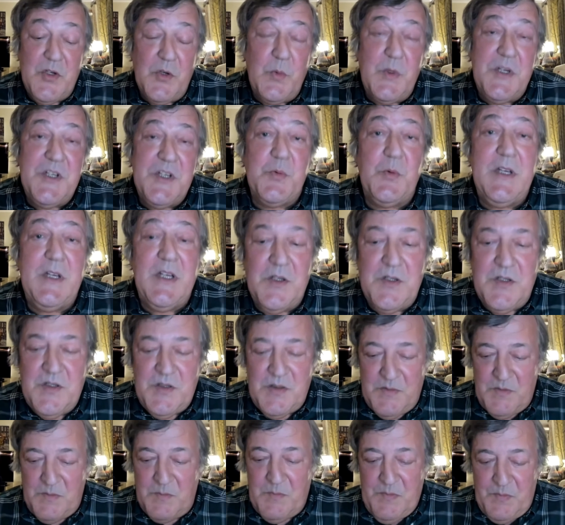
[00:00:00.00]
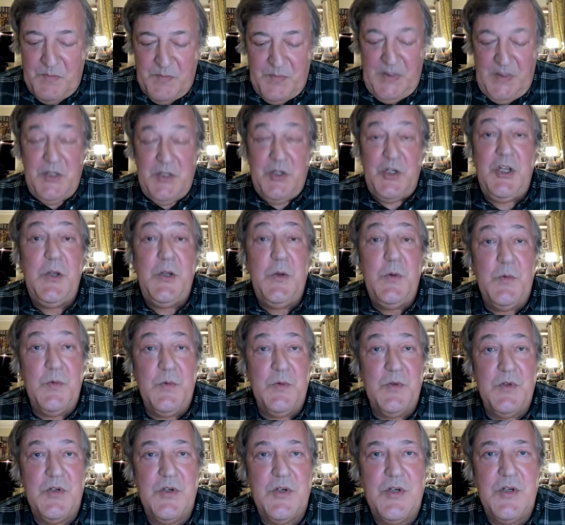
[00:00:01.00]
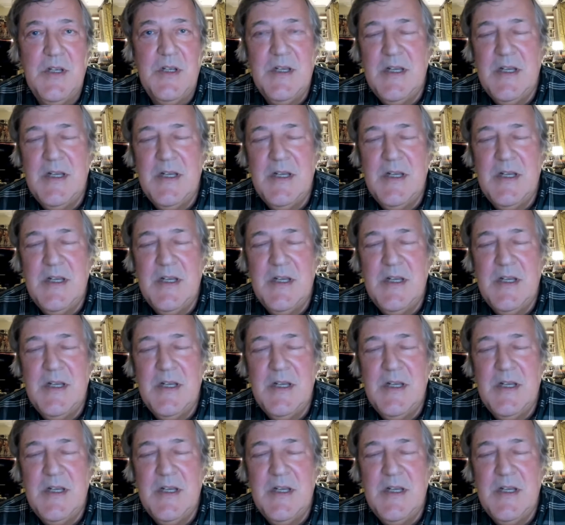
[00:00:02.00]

which we could be tuned.